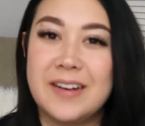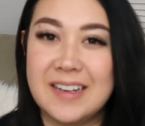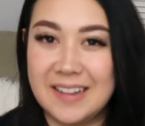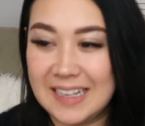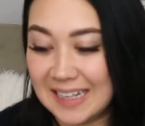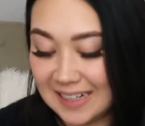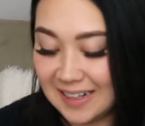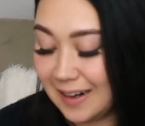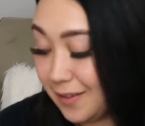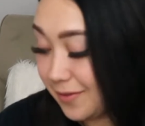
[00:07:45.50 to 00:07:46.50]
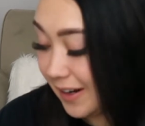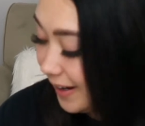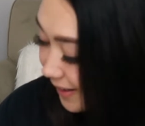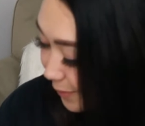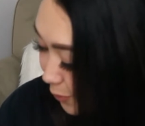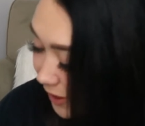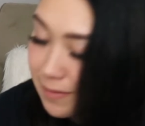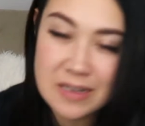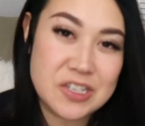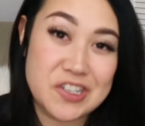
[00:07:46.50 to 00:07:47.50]
funnily enough, I pretty
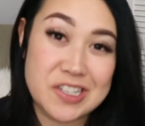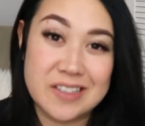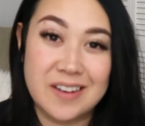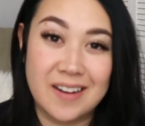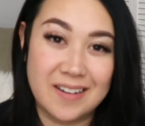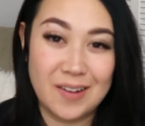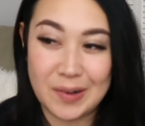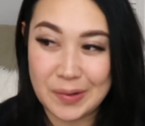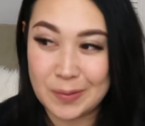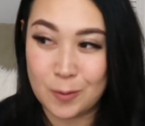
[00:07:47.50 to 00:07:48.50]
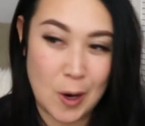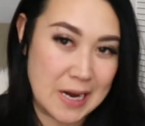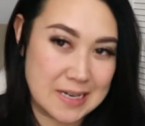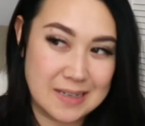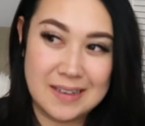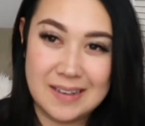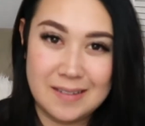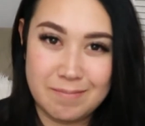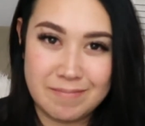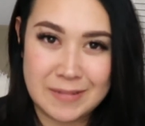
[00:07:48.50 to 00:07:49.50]
much just got all white
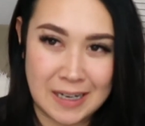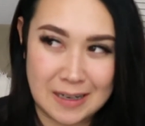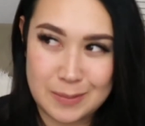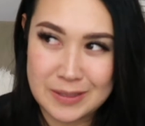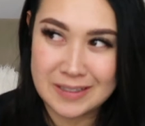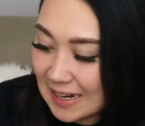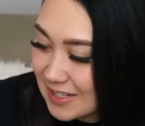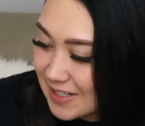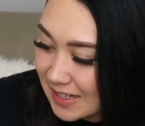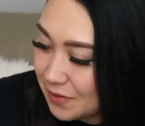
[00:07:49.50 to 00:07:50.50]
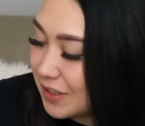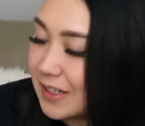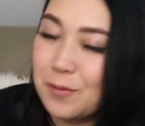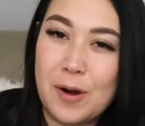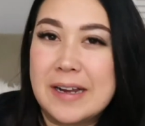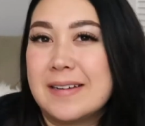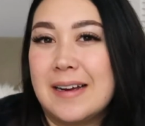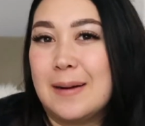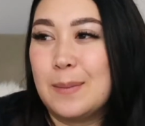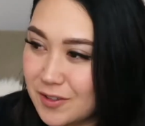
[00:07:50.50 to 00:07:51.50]
tops. I just love a good white
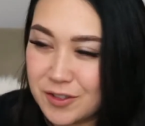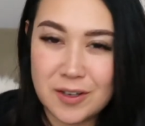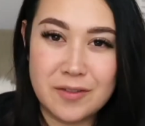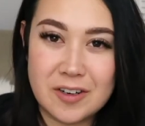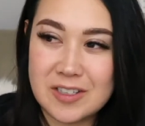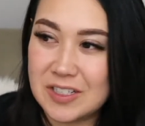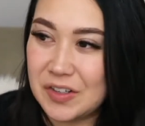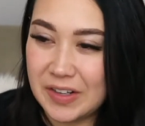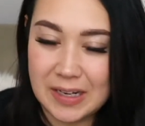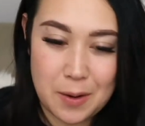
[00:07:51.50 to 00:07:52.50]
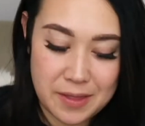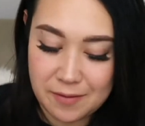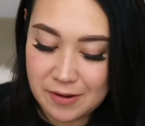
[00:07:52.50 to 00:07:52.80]
top. They're so versatile, they go with